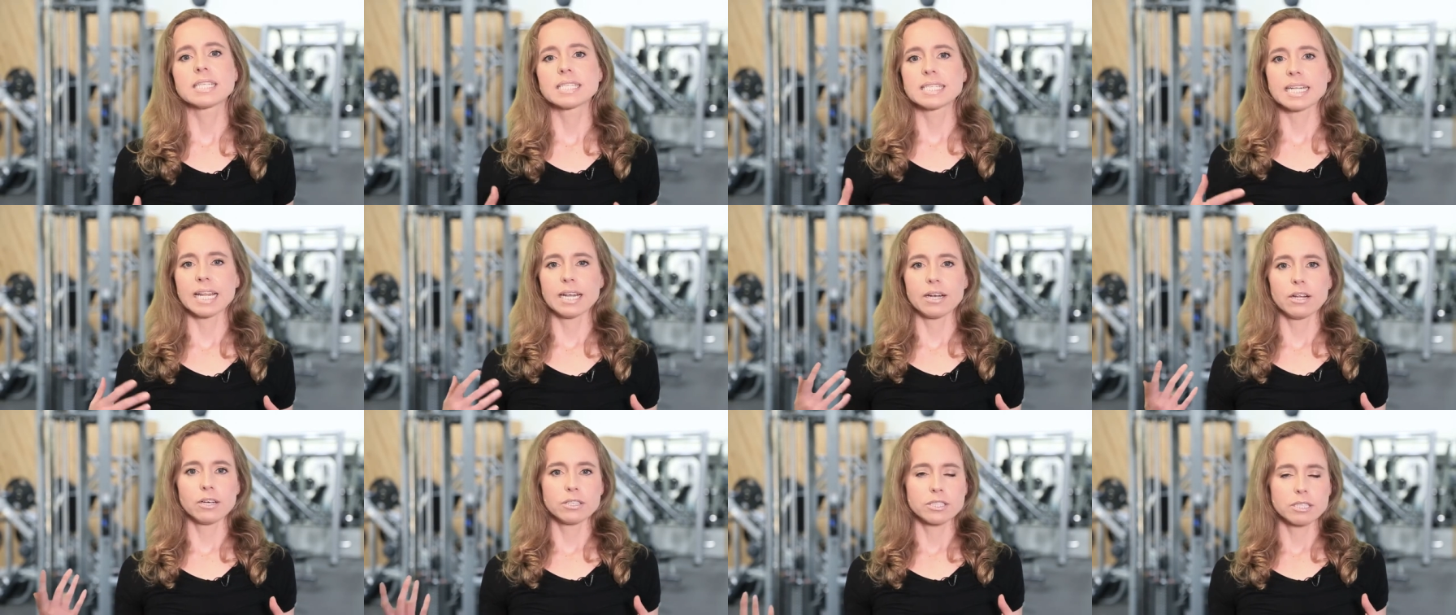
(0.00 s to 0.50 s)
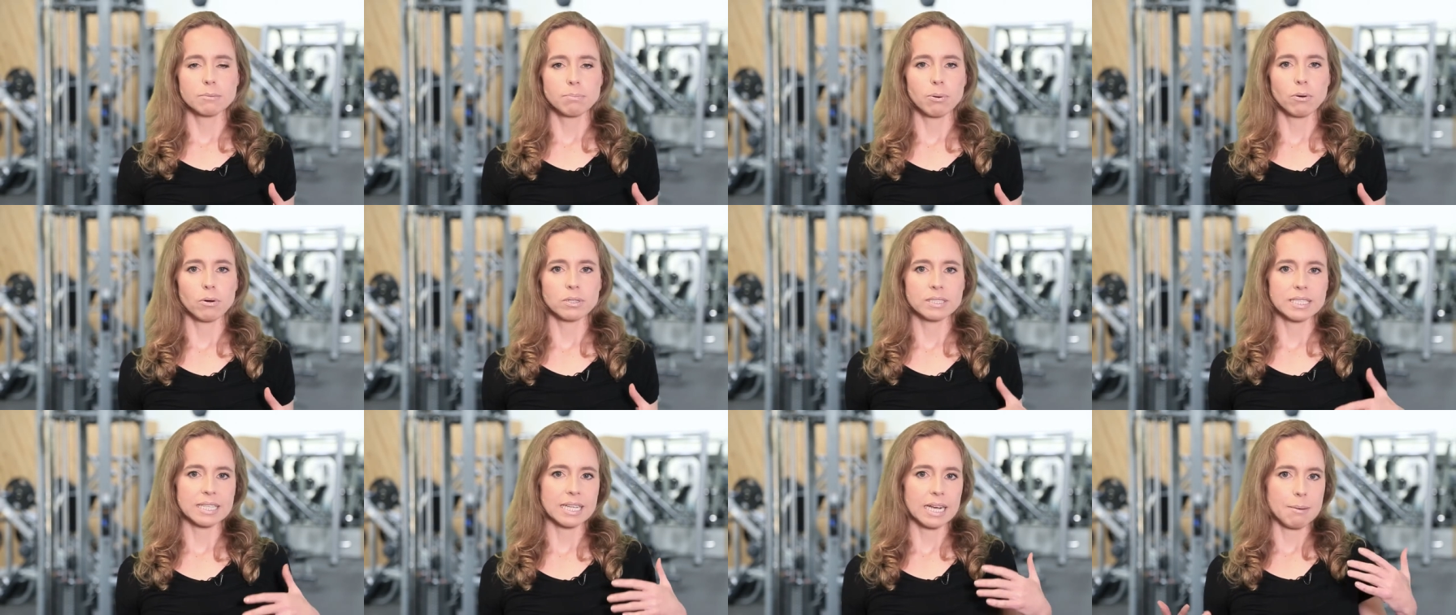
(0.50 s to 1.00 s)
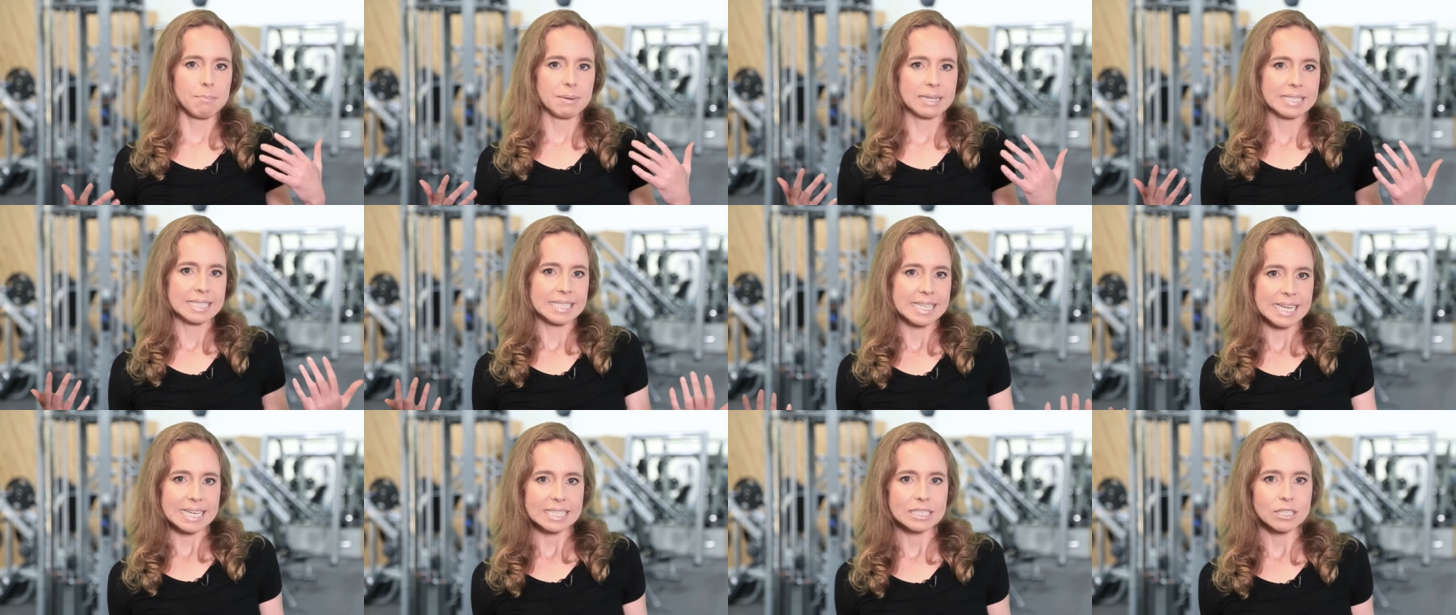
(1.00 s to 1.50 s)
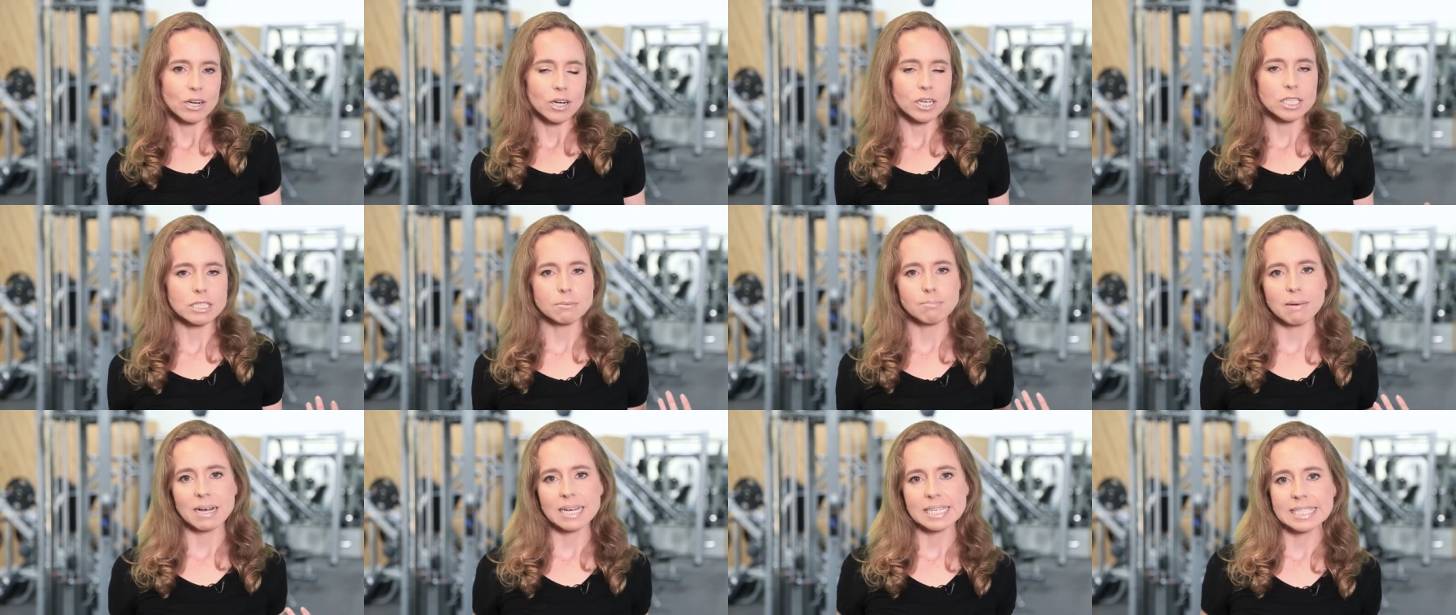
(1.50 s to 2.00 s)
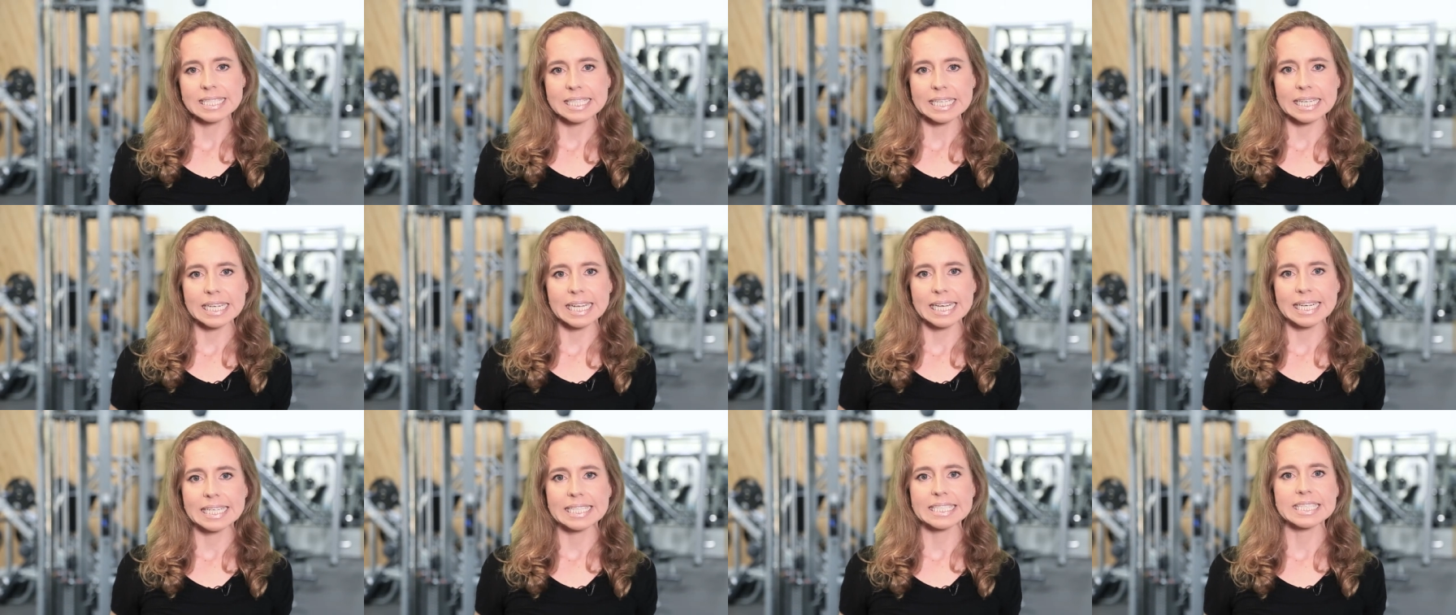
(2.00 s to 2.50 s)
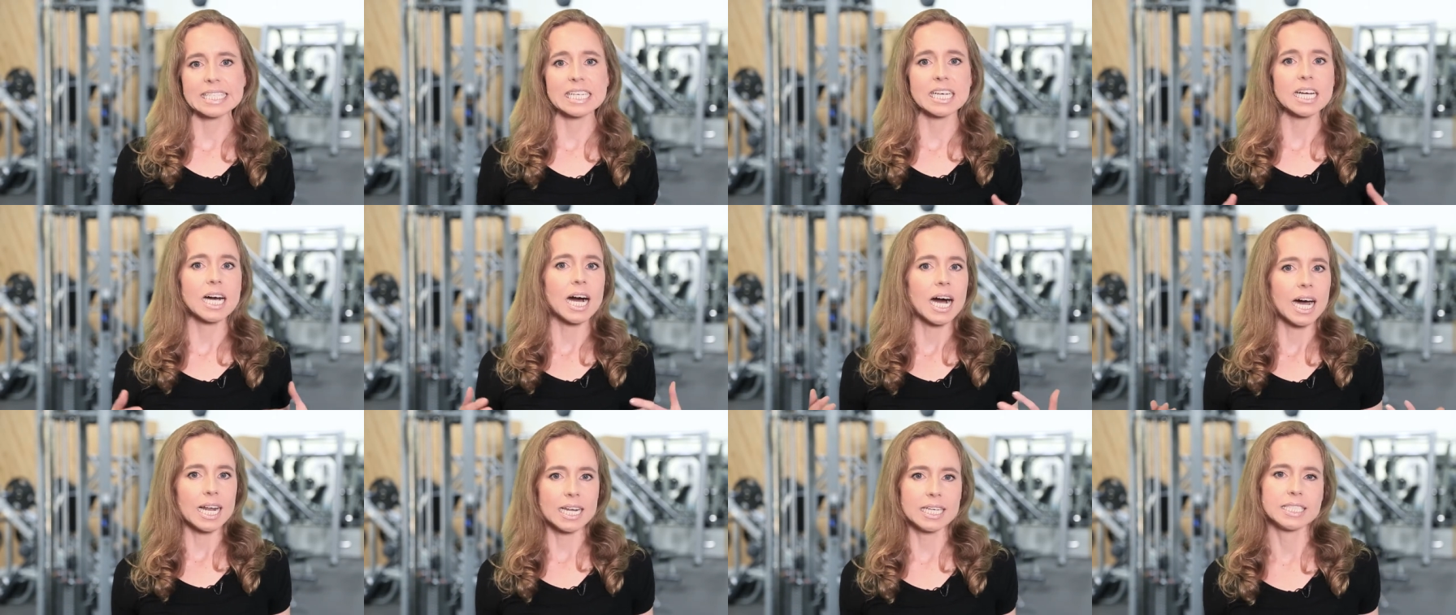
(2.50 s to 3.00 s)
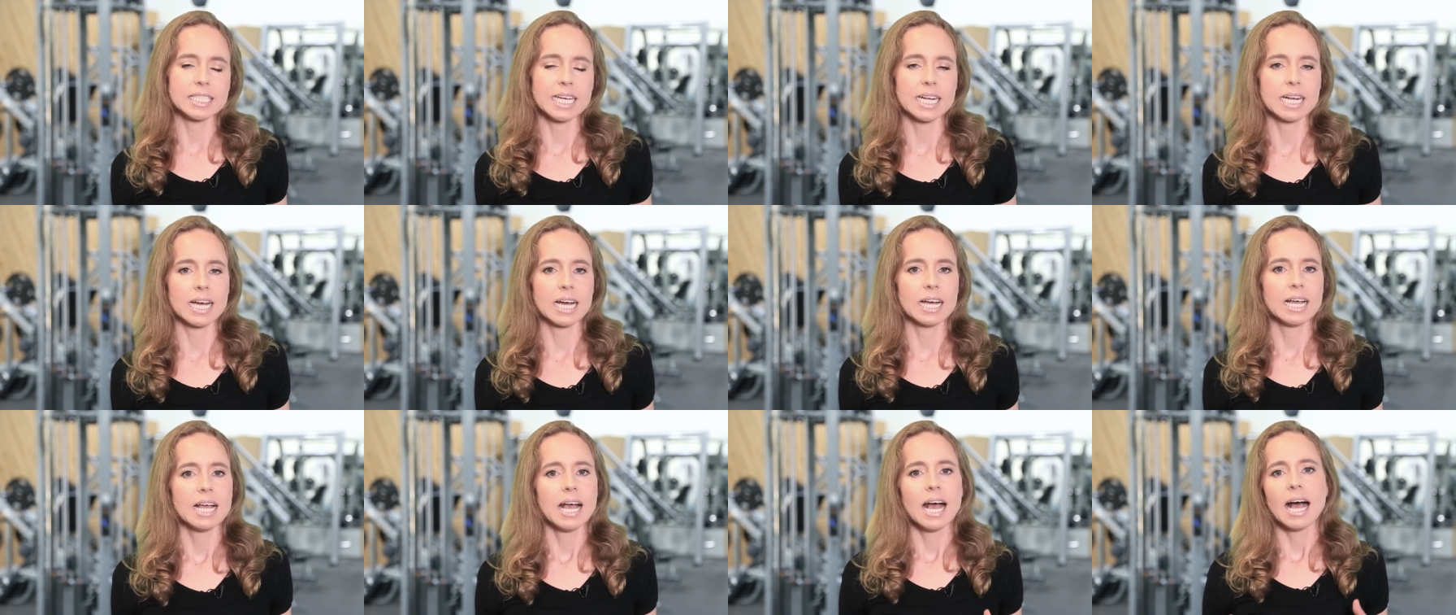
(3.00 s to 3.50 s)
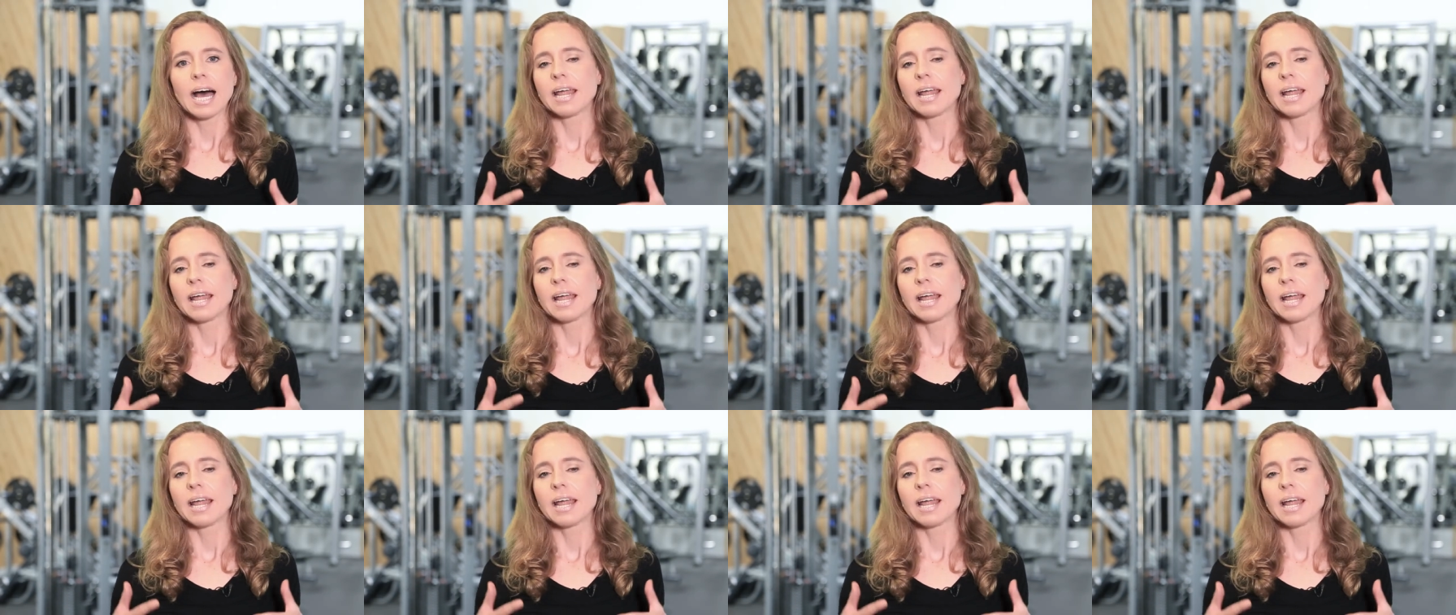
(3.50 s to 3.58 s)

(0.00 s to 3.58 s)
has lent her support to the Lemon Detox Master Cleanse, and Kylie Jenner,